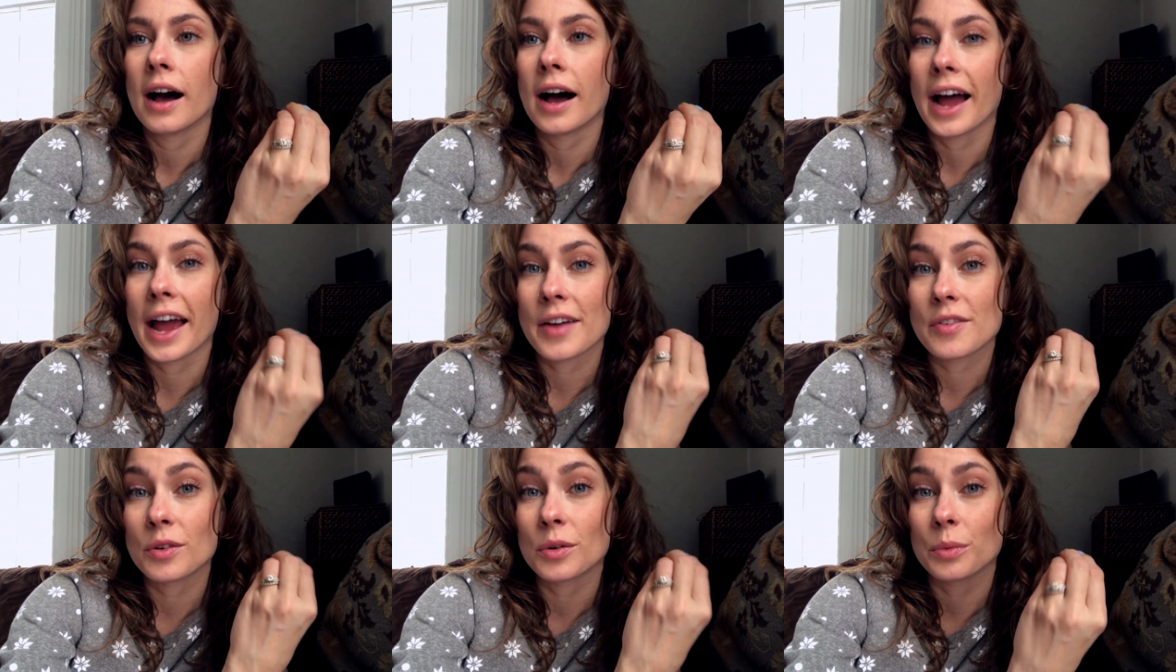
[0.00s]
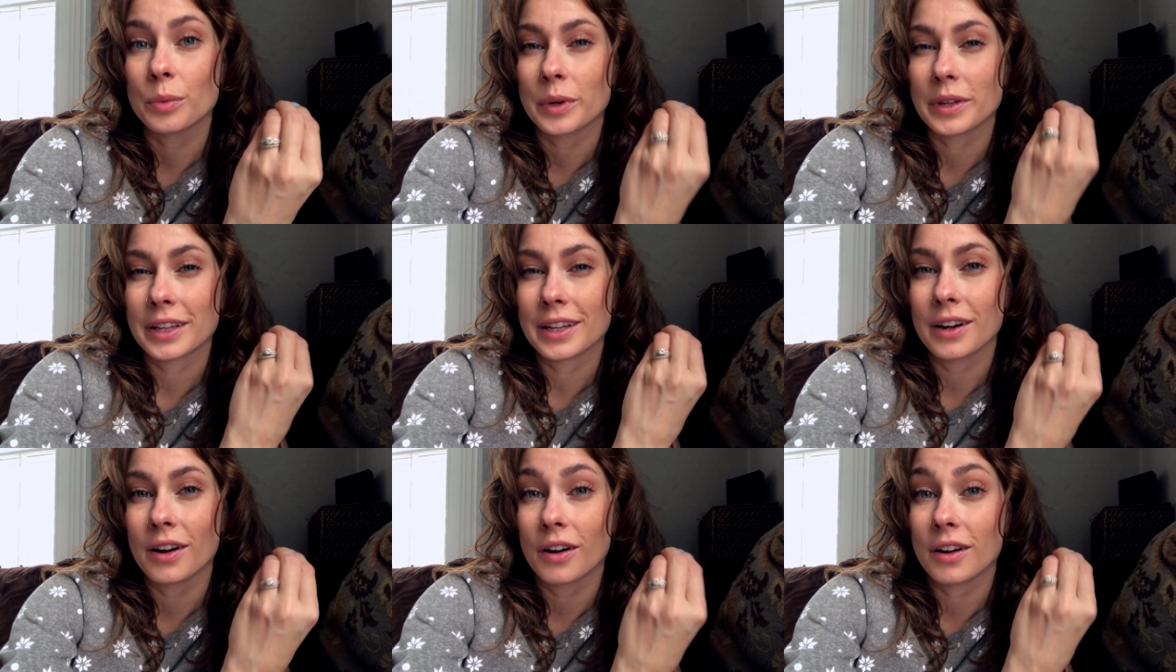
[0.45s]
I have a
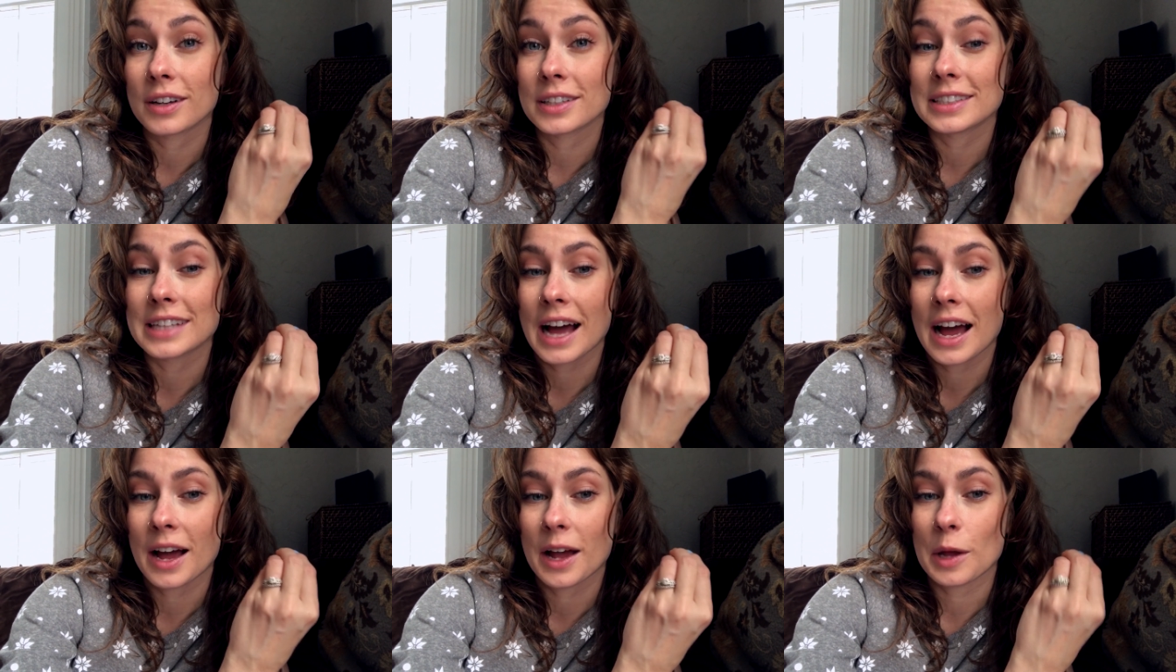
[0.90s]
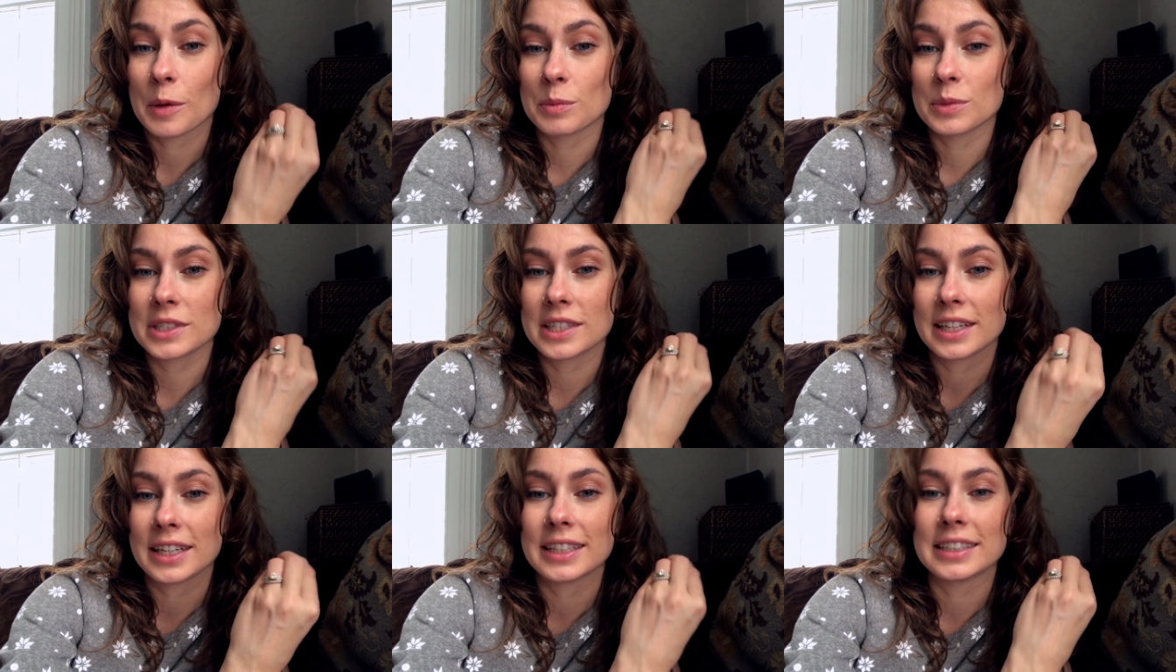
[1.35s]
really hard time
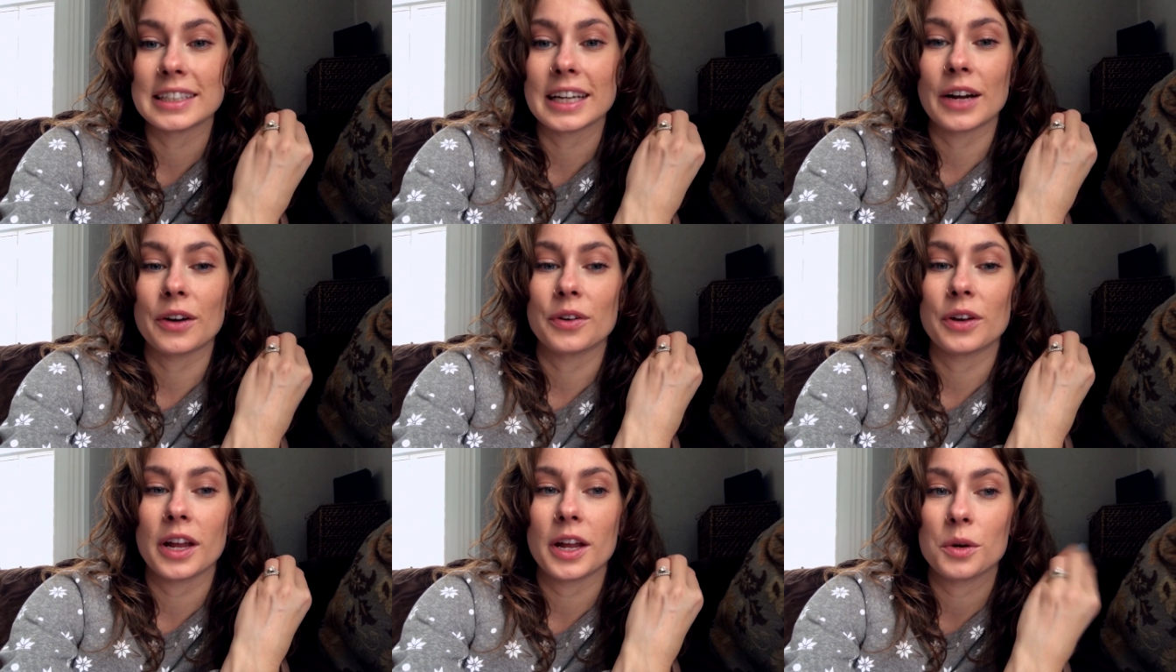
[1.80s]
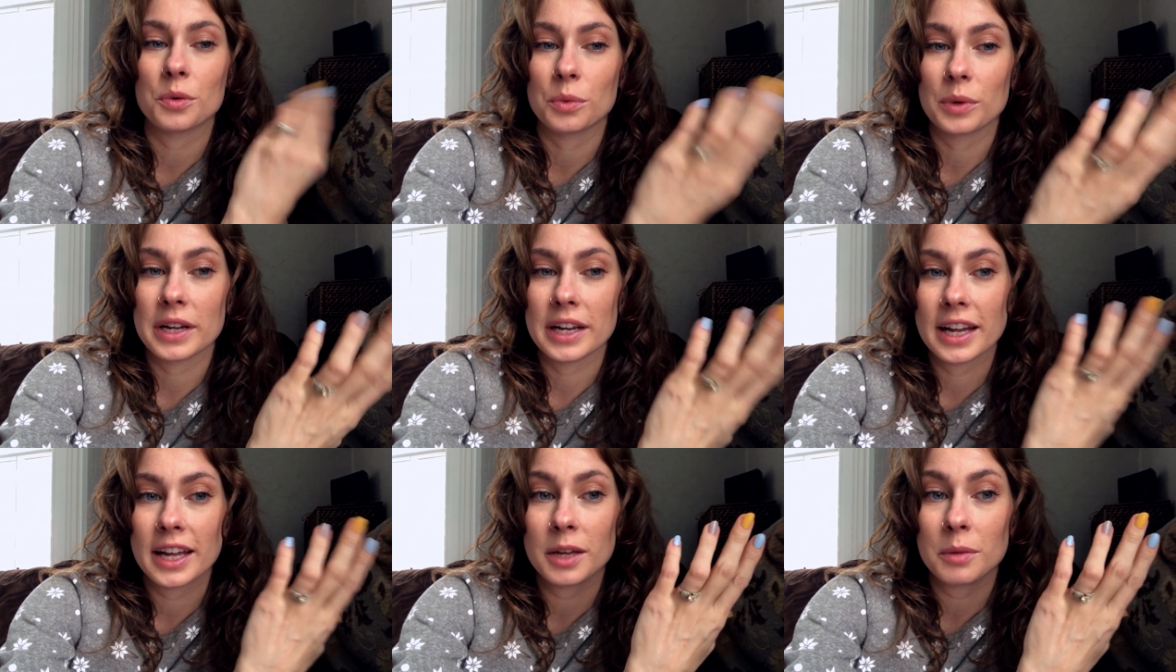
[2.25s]
sitting down and
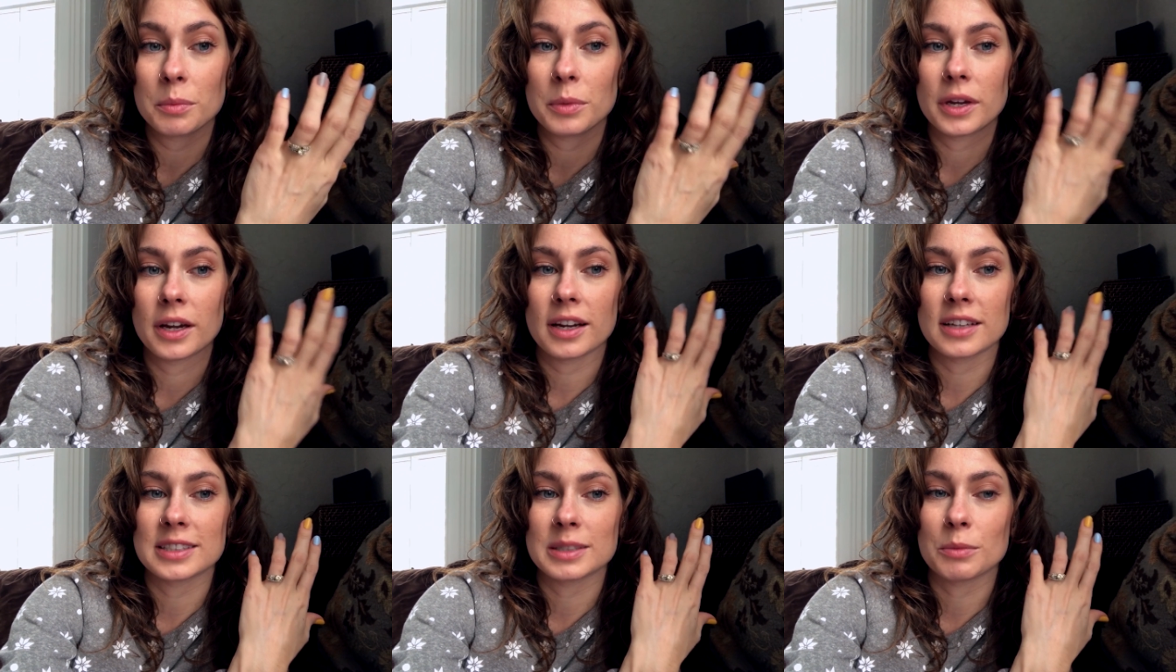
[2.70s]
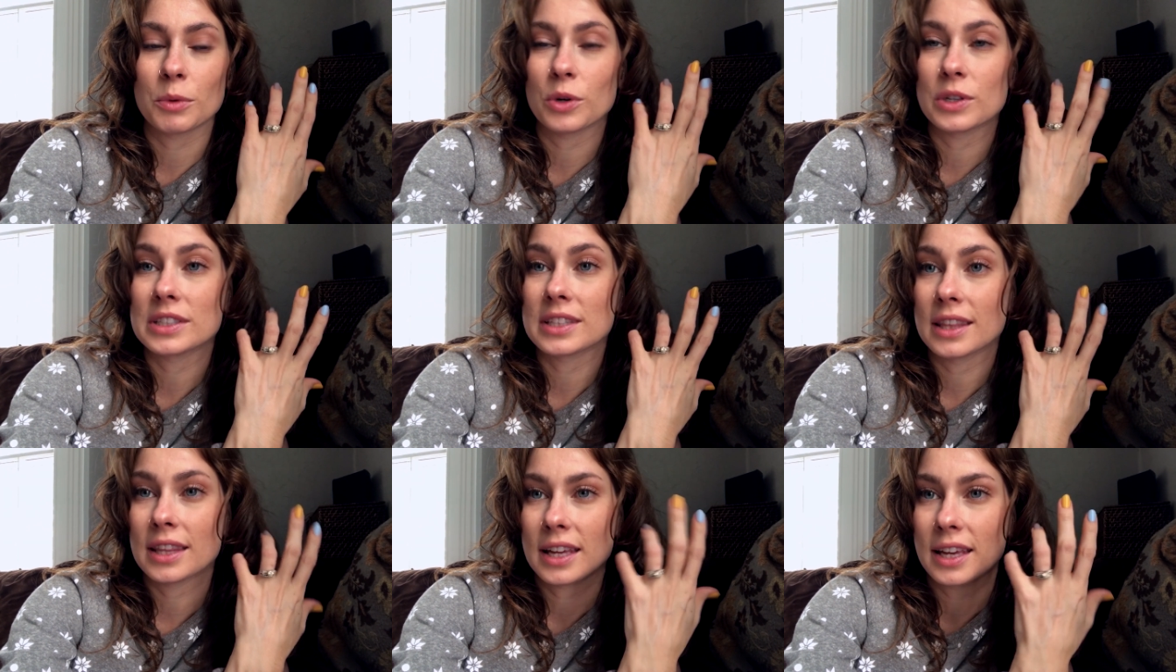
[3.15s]
reading because I'm
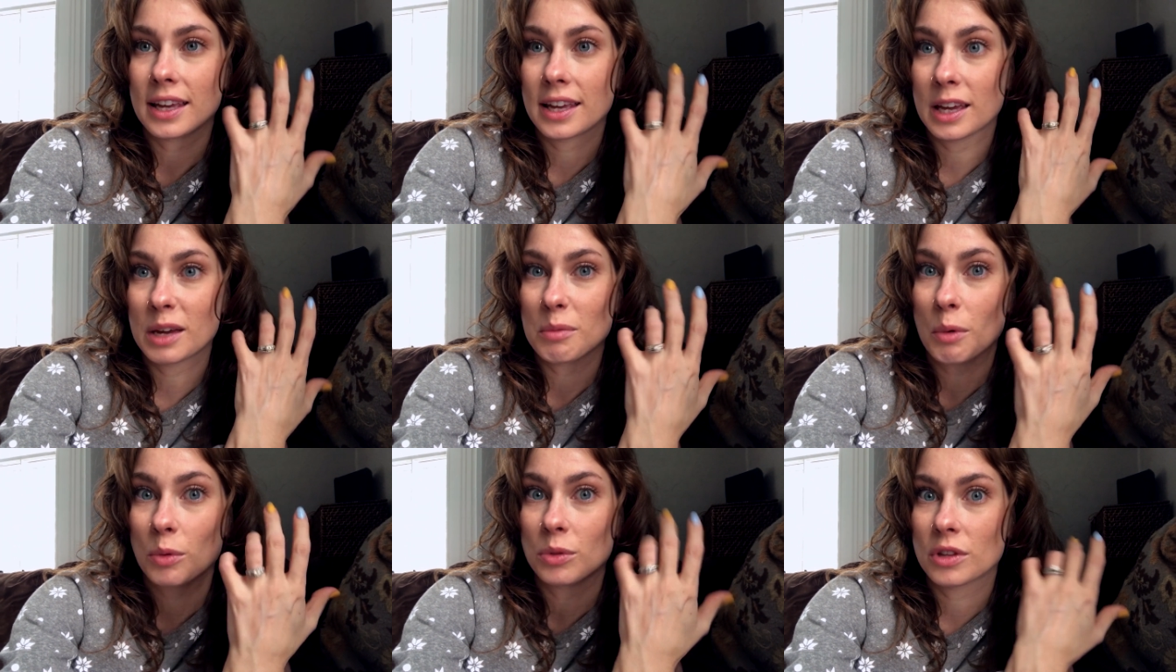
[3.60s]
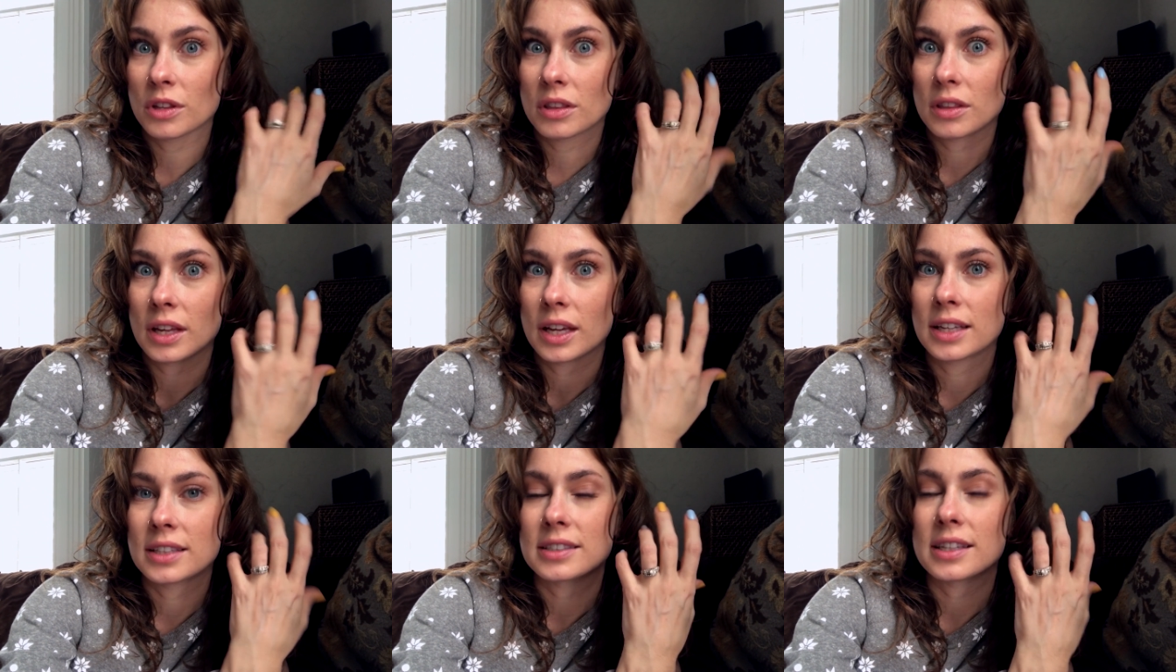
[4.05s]
always thinking about the
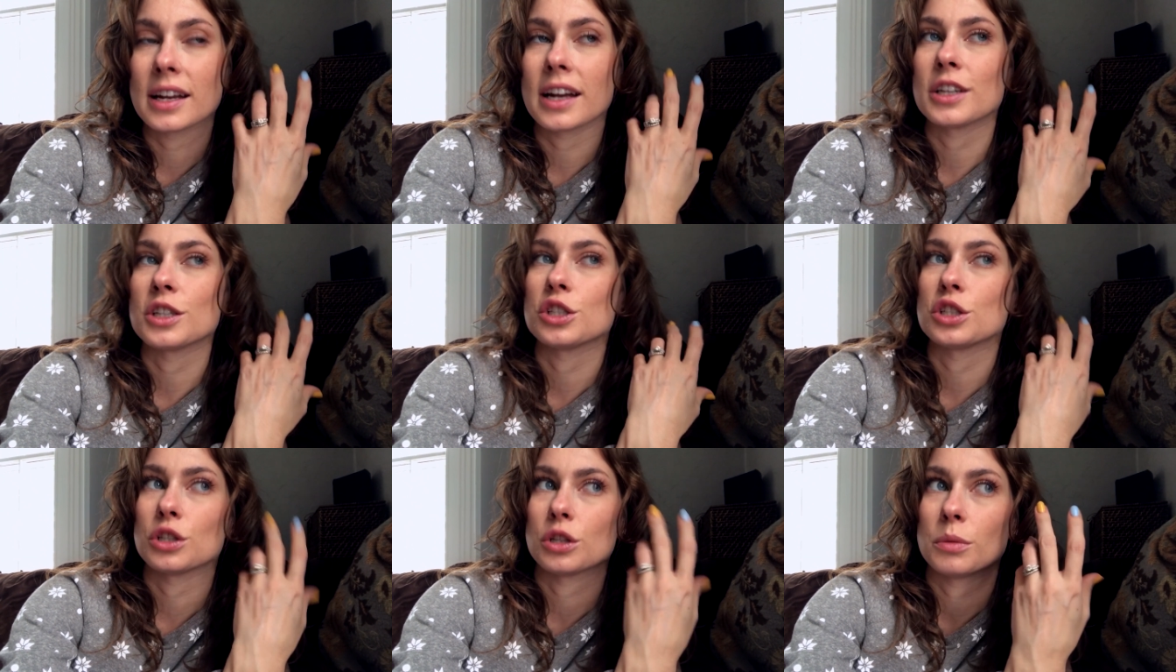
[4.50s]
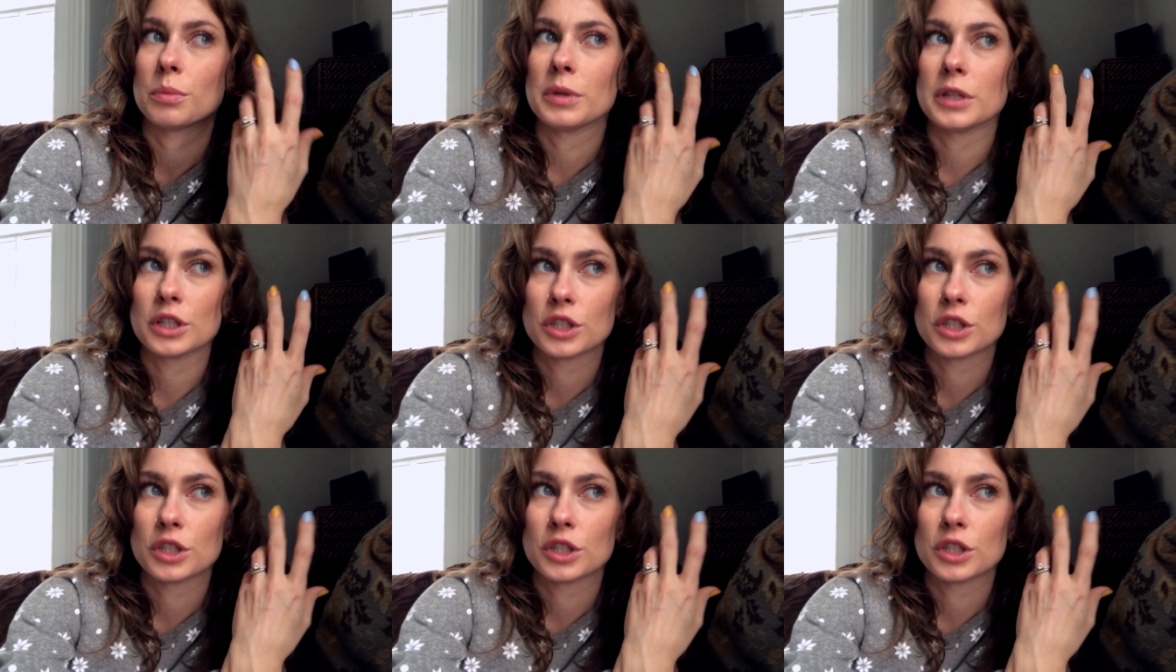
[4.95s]
things that I should be